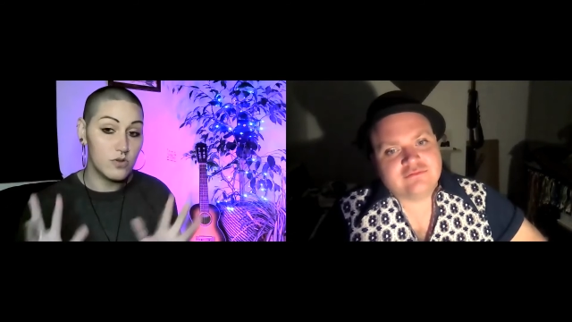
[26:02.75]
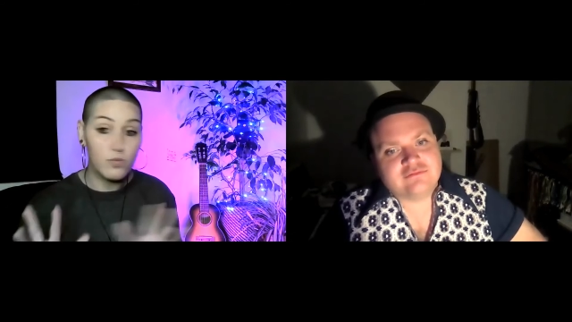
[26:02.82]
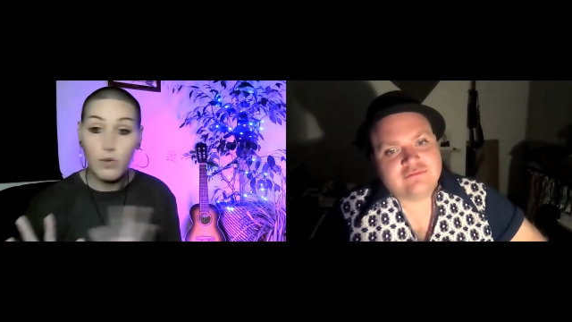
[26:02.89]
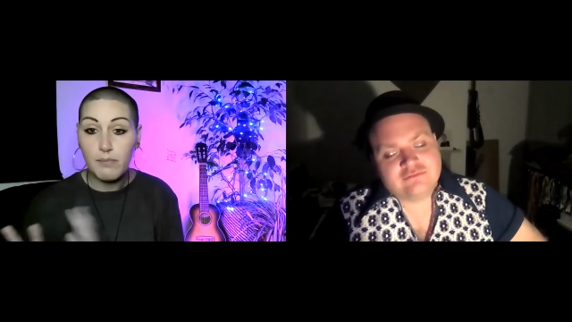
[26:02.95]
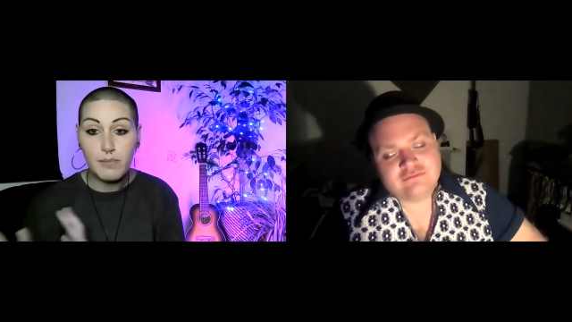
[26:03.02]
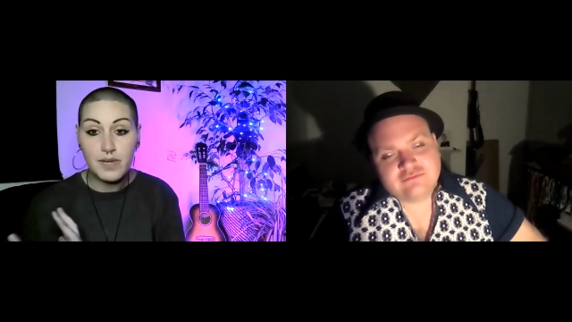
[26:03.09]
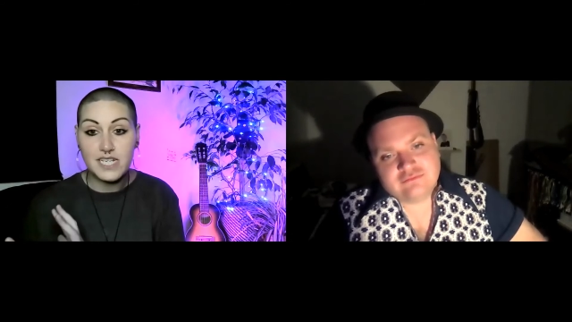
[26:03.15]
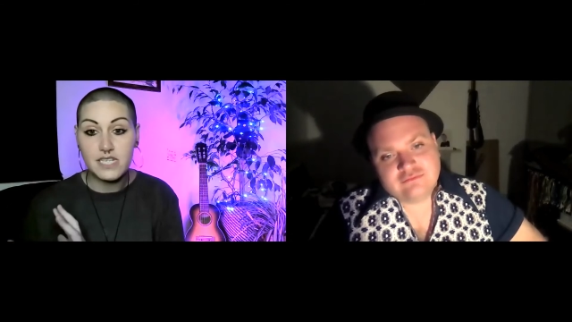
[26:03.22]
Speaker 1: just
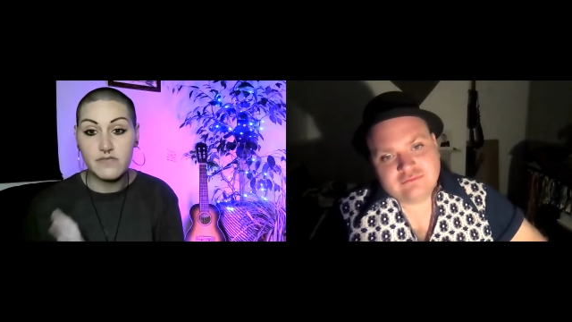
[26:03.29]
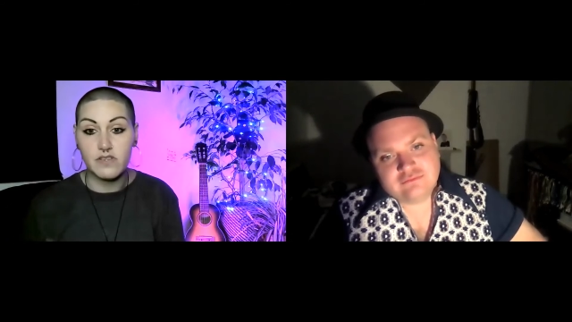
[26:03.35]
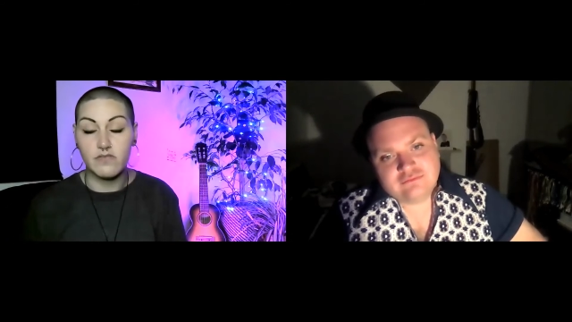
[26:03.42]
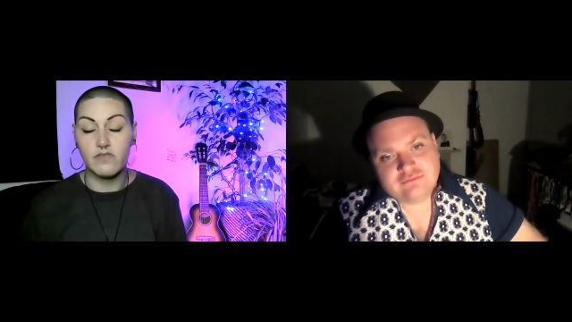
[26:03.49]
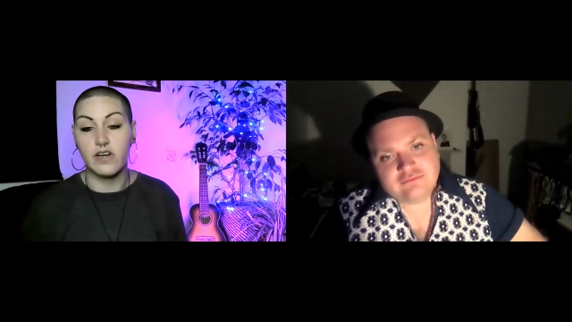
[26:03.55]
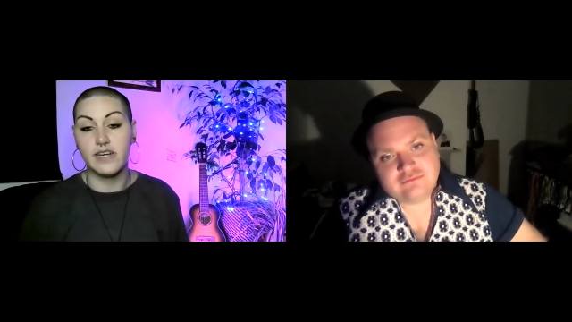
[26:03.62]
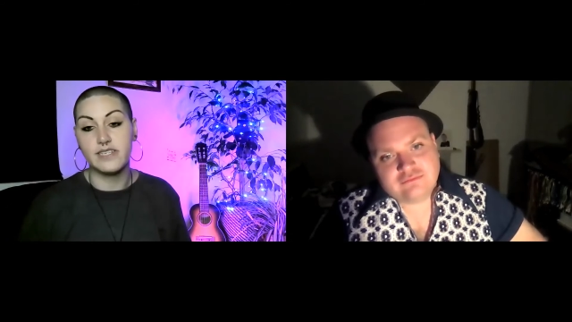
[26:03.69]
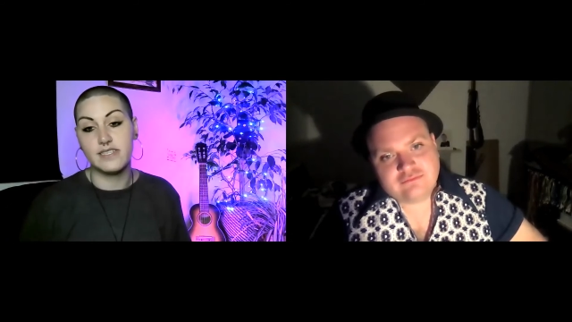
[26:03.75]
one piece of
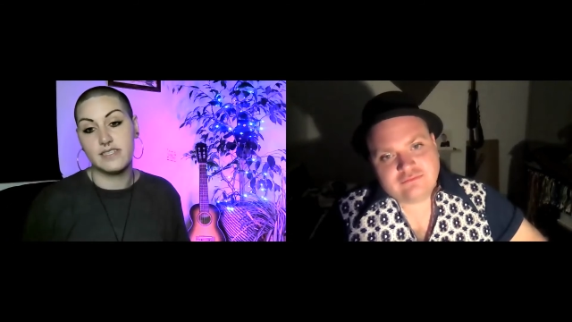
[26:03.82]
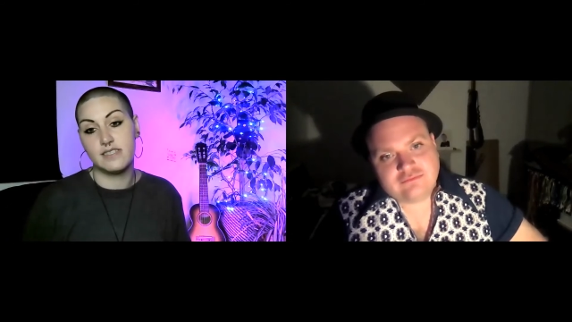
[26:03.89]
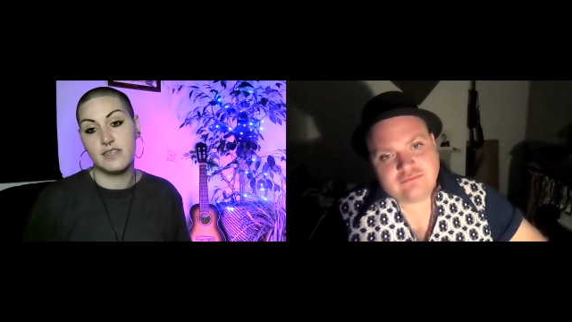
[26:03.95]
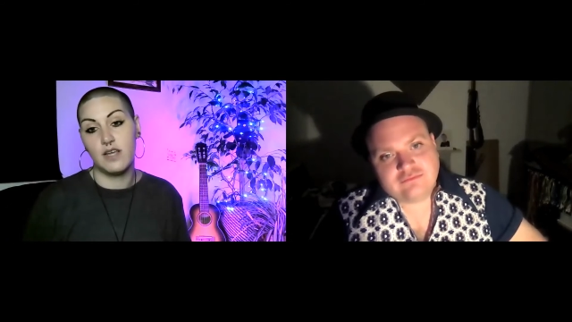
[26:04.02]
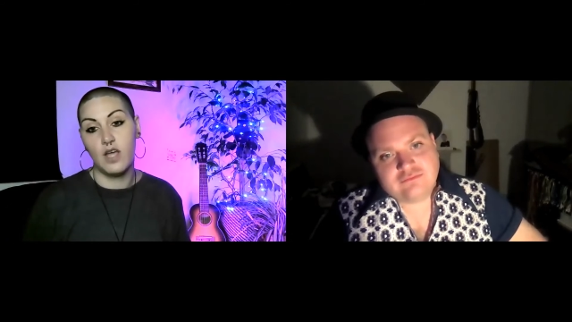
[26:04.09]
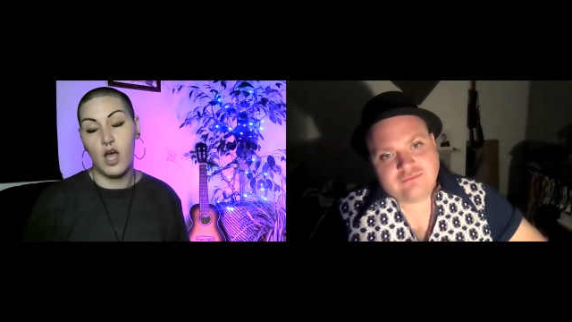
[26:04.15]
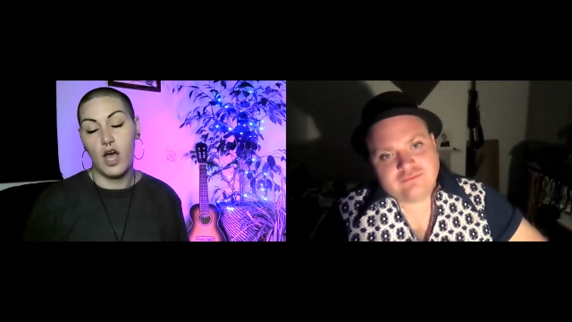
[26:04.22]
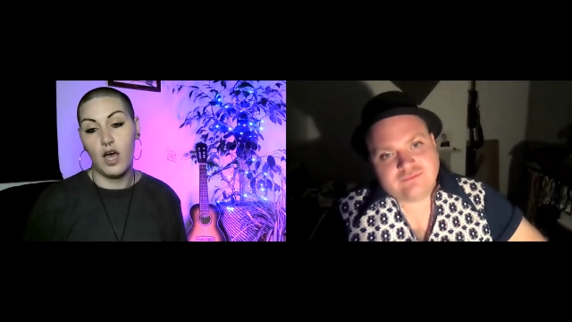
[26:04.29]

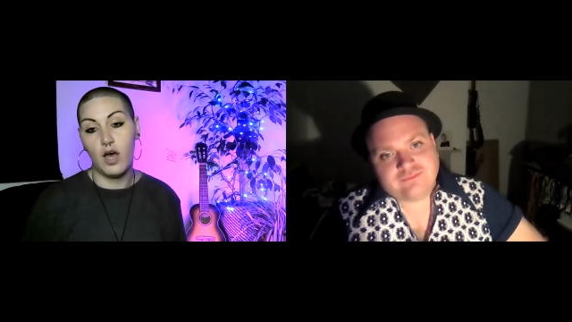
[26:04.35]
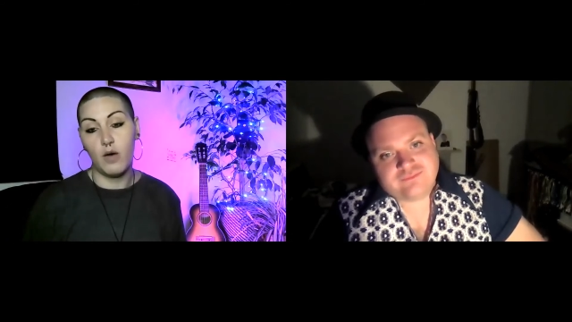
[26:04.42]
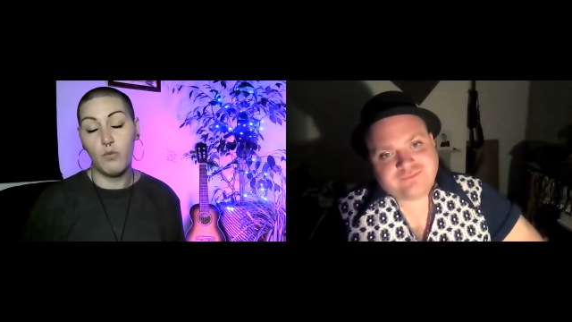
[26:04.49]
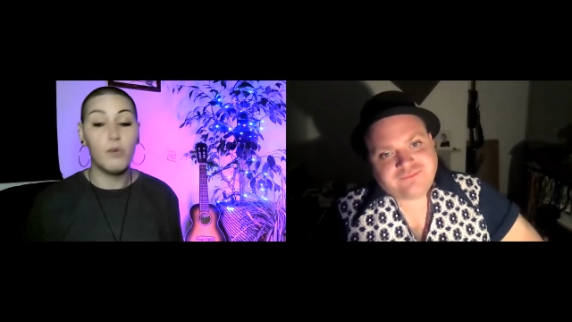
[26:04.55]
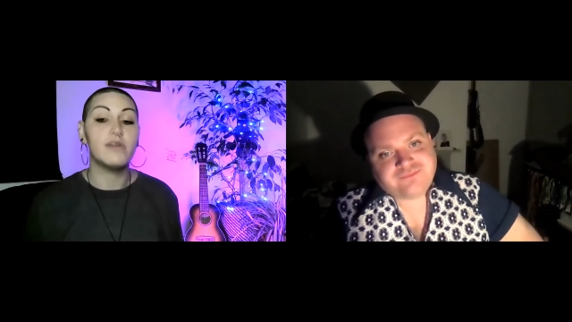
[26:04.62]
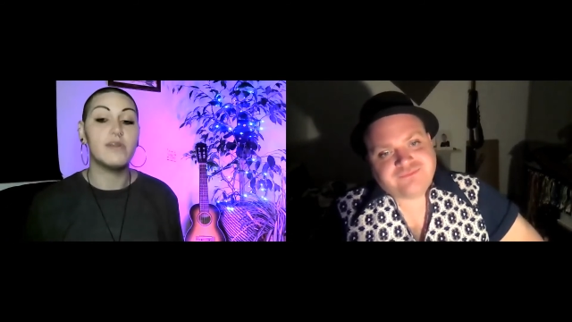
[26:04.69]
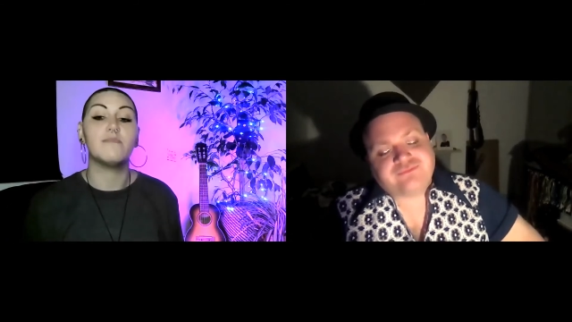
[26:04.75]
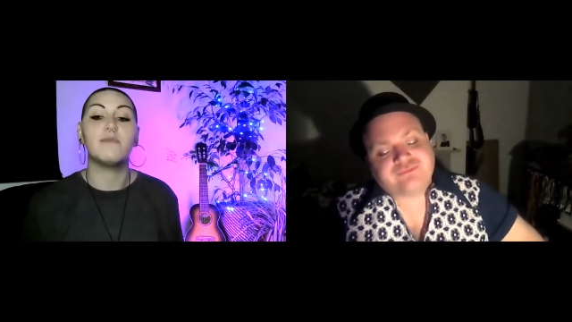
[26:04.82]
advice, uh,
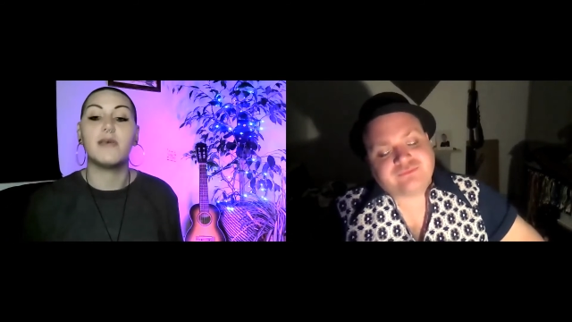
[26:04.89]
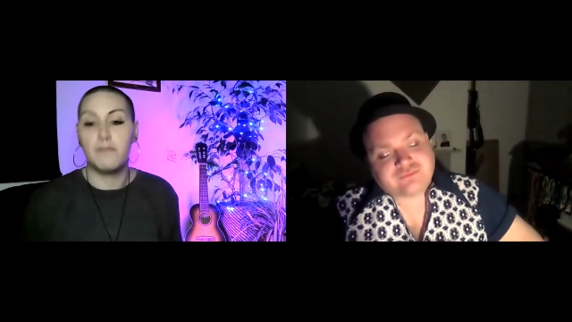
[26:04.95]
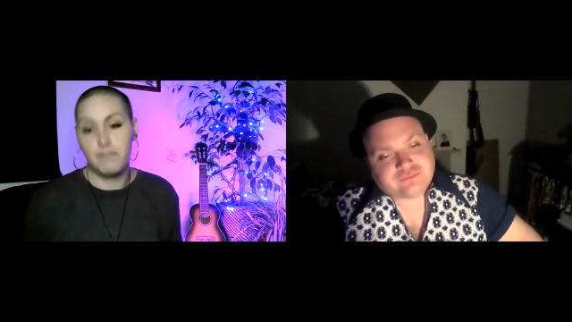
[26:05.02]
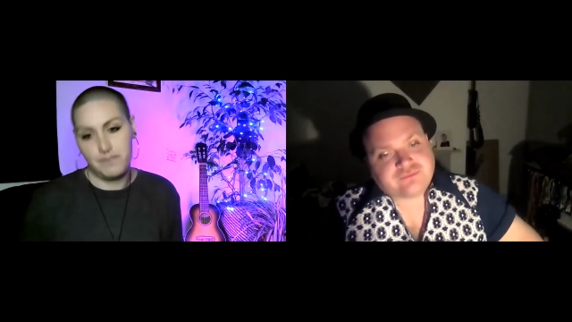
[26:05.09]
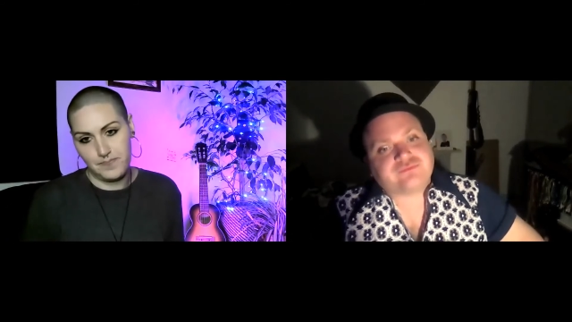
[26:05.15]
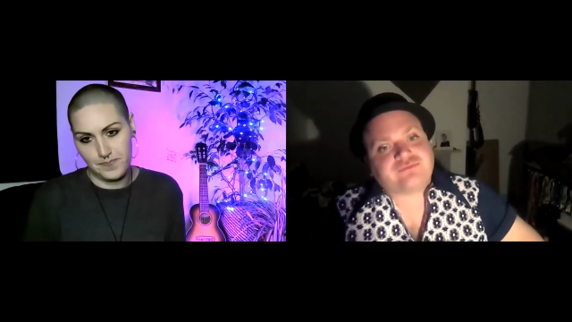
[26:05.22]
what would it be?